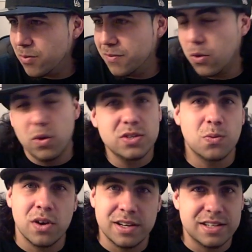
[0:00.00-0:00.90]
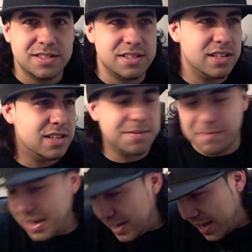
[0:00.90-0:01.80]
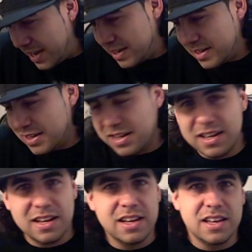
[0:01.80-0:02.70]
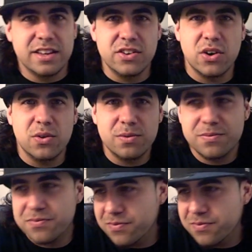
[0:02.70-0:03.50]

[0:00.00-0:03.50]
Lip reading: We've always wanted to see, and make it at, you know,